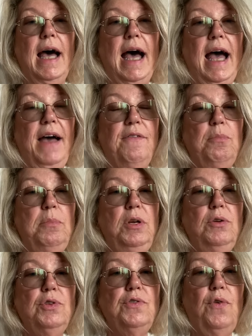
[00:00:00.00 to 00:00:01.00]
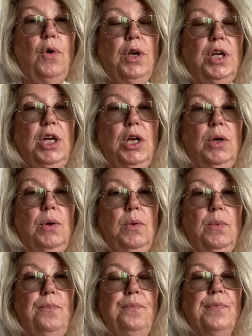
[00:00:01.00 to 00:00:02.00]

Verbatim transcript: I have a muse for you.